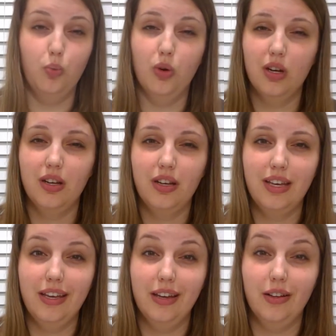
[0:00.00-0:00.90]
W
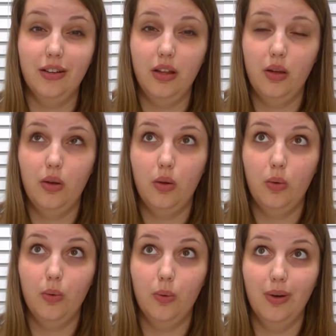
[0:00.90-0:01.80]
ill.
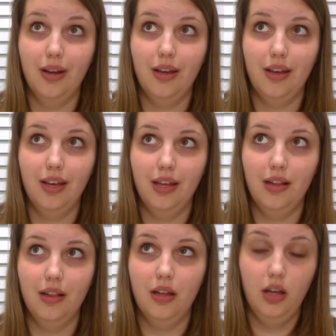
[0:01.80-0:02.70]
W
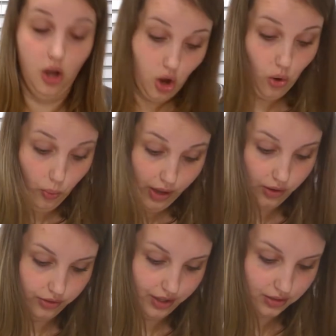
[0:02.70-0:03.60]
ill.
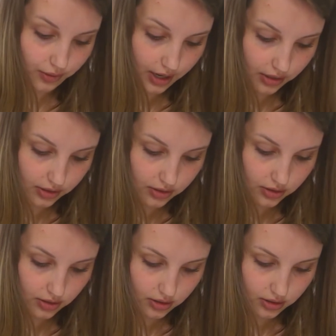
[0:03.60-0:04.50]
Will, that's right.
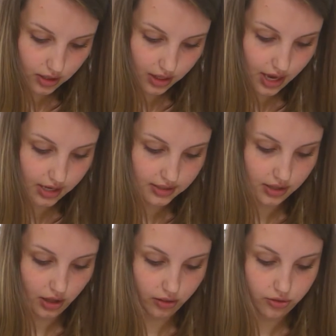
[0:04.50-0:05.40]
That is
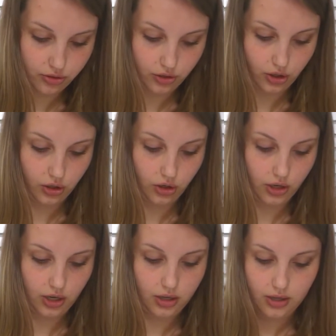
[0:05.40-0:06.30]
in the
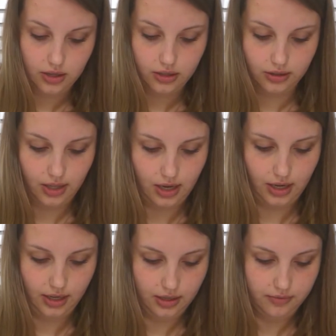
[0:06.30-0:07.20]
third
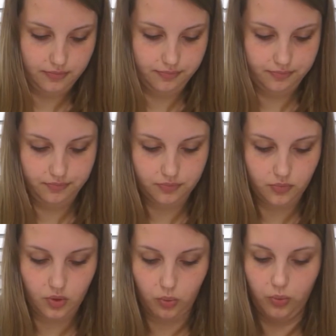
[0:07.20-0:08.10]
line.
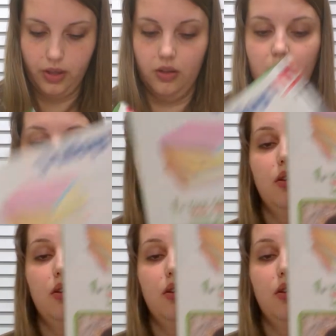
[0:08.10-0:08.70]
Will.